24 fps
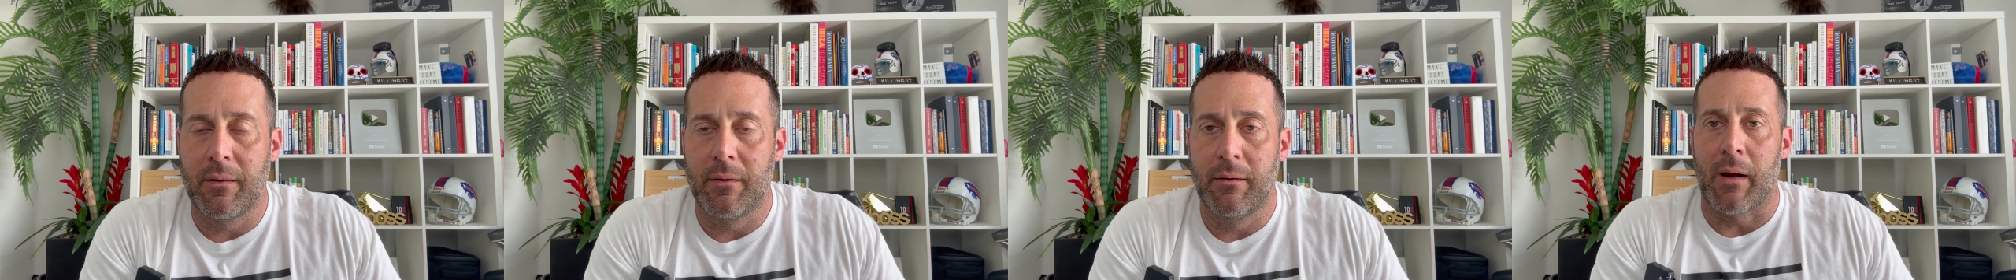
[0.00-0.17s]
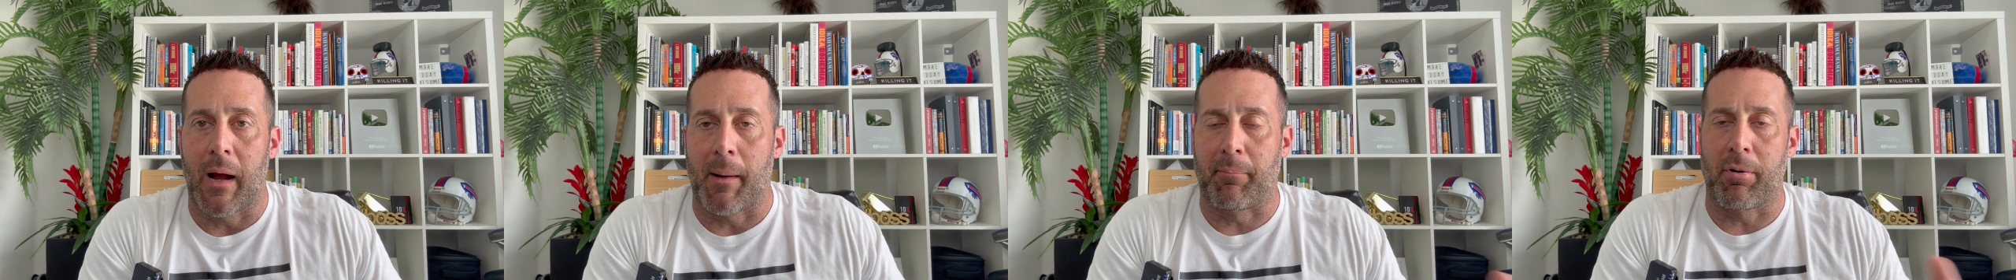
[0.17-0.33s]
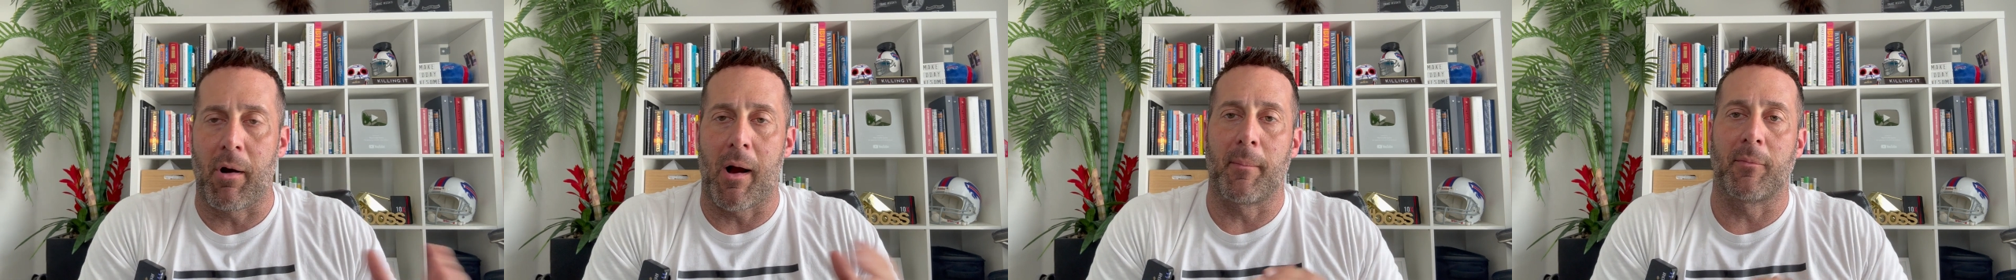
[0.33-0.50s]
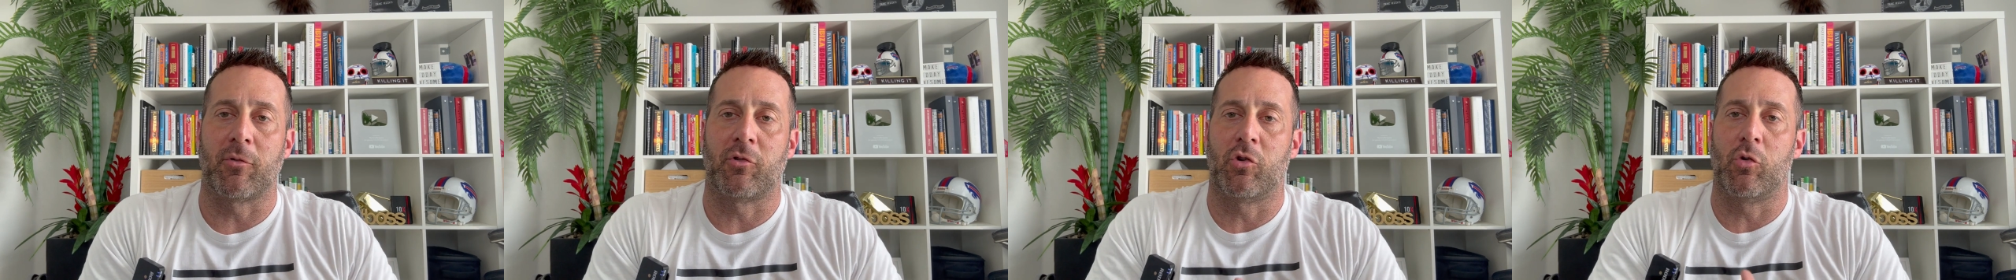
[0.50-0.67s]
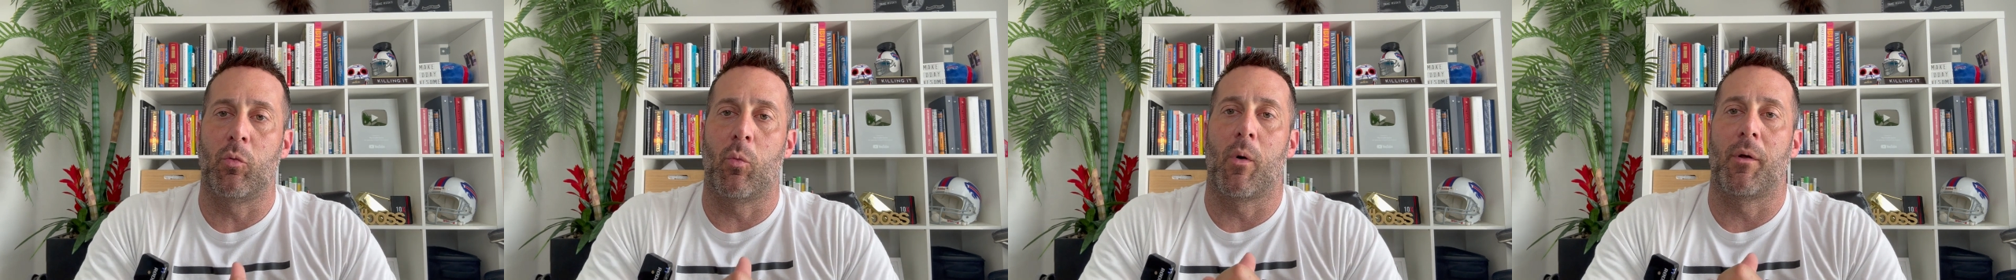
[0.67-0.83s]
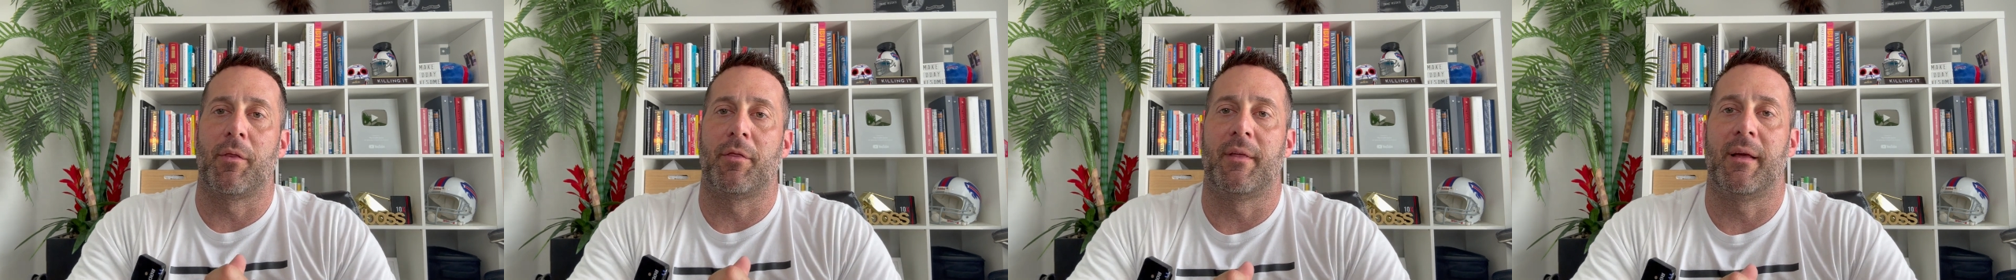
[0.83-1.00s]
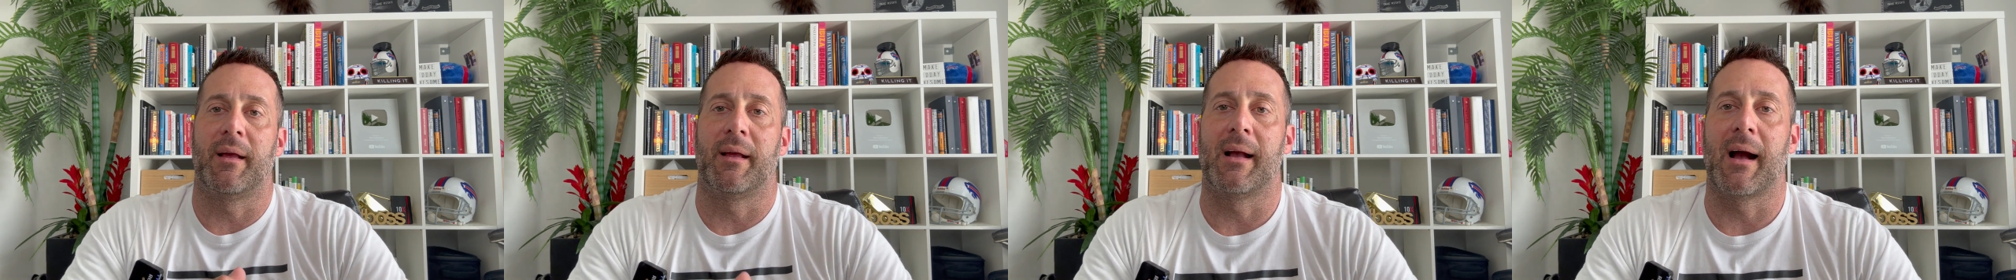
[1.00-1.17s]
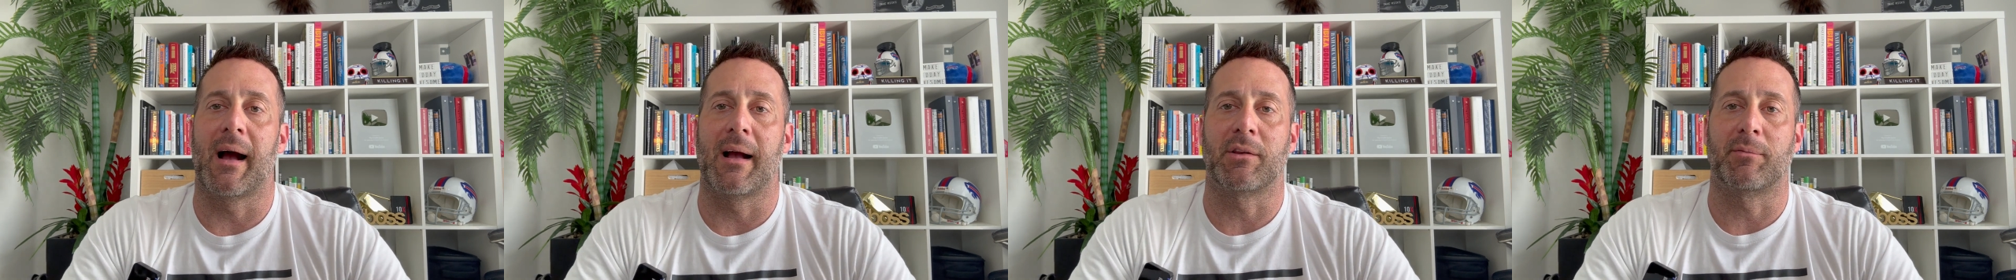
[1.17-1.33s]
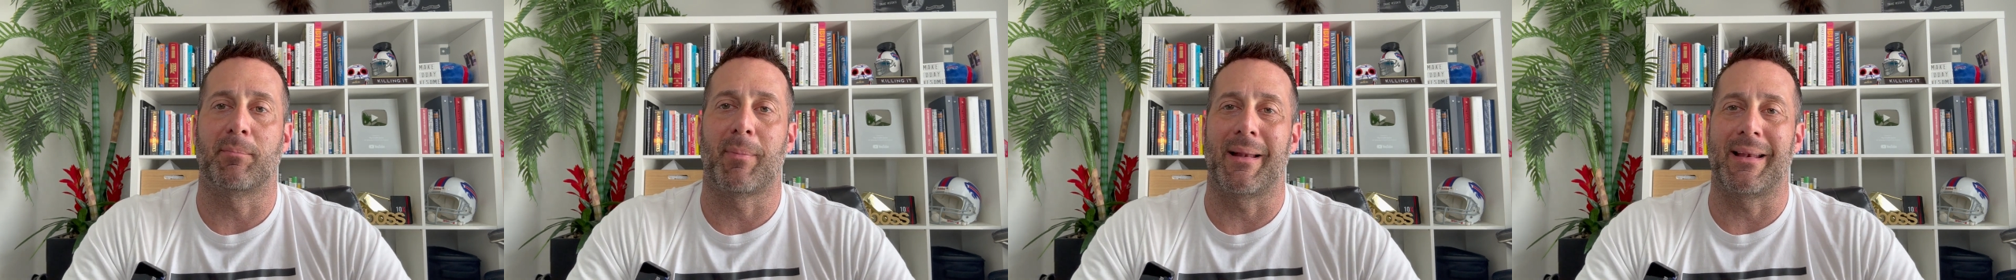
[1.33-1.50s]
I promised you one thing,
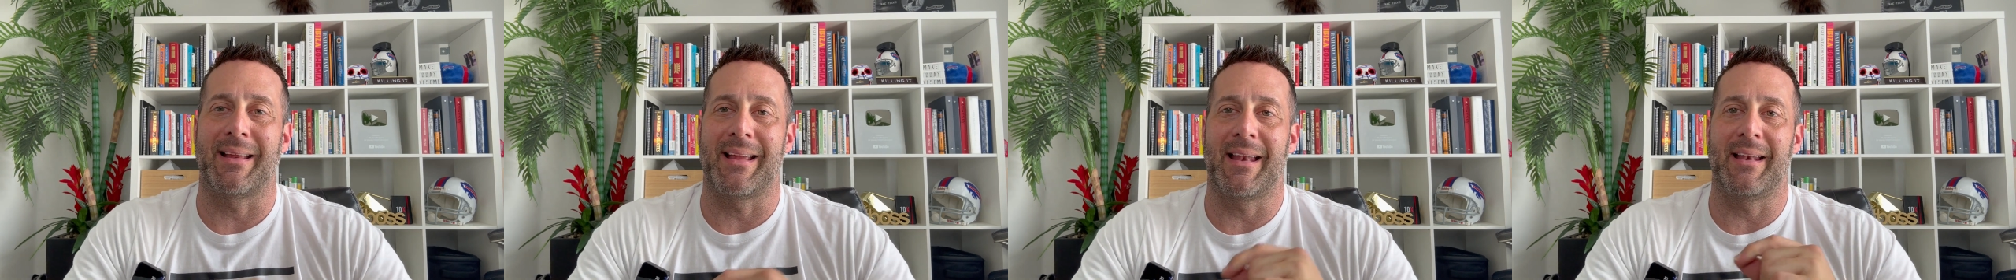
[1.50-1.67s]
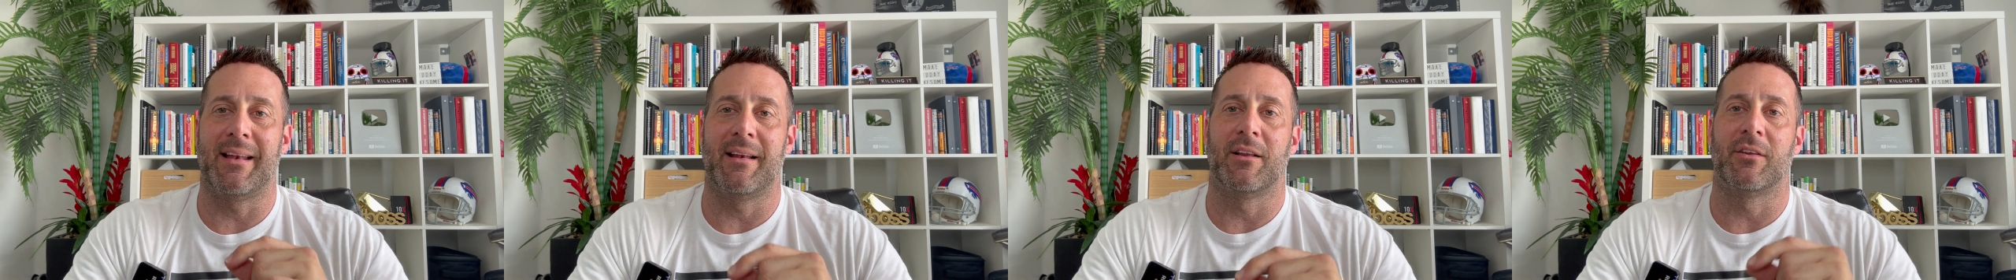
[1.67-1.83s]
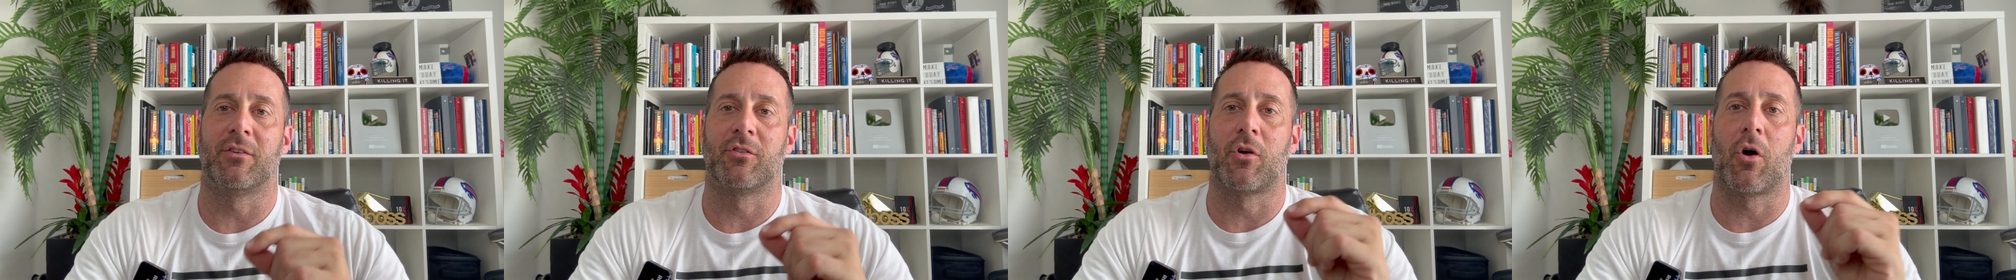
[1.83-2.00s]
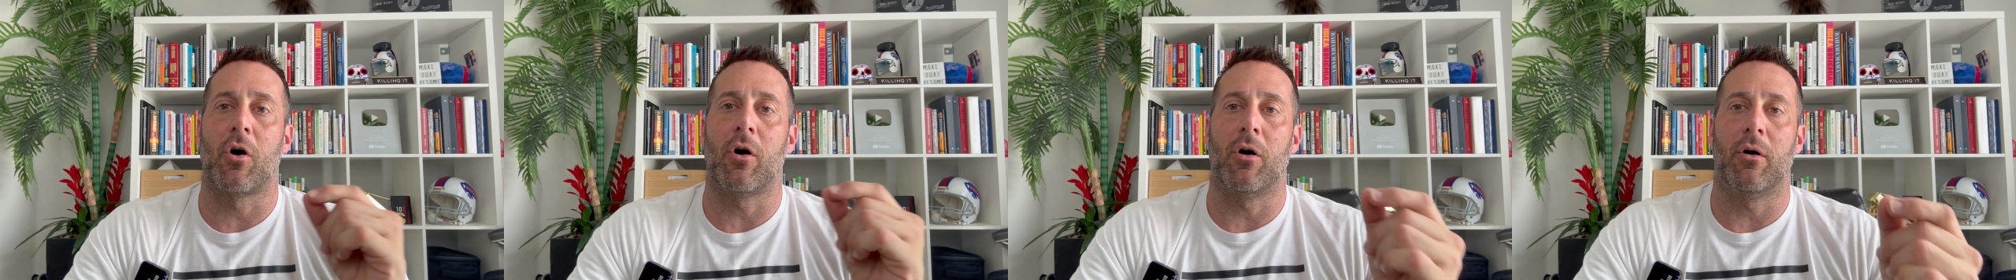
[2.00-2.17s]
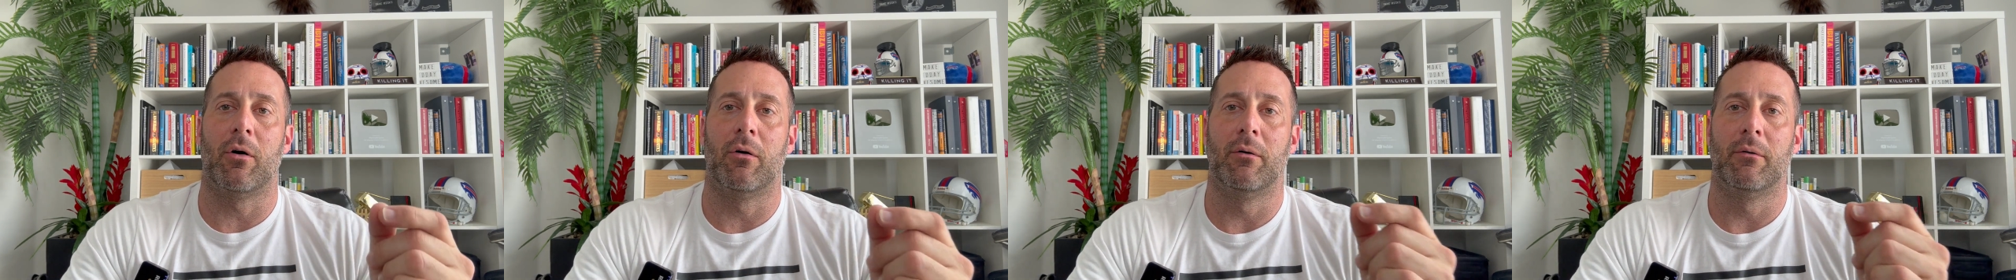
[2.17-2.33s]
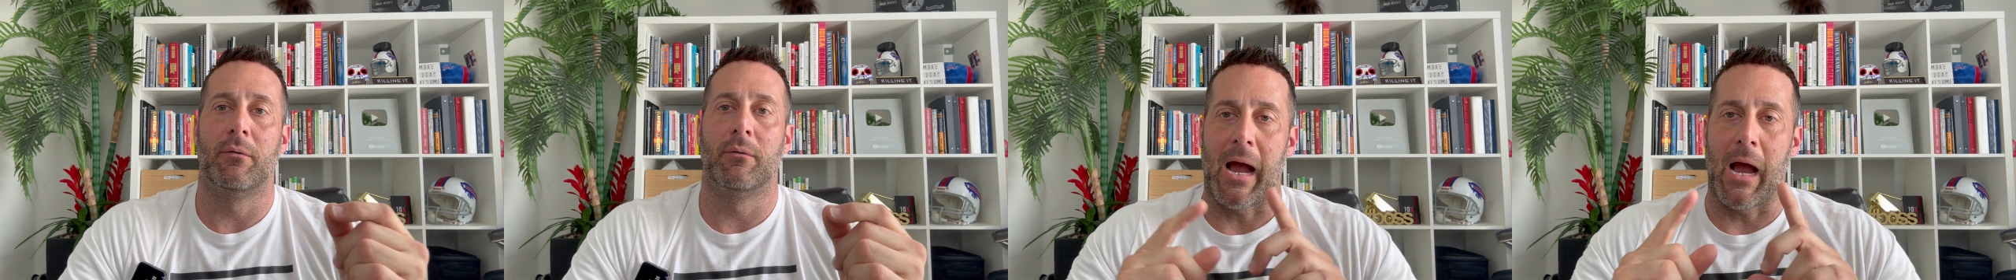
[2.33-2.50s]
guys. By the end of this call,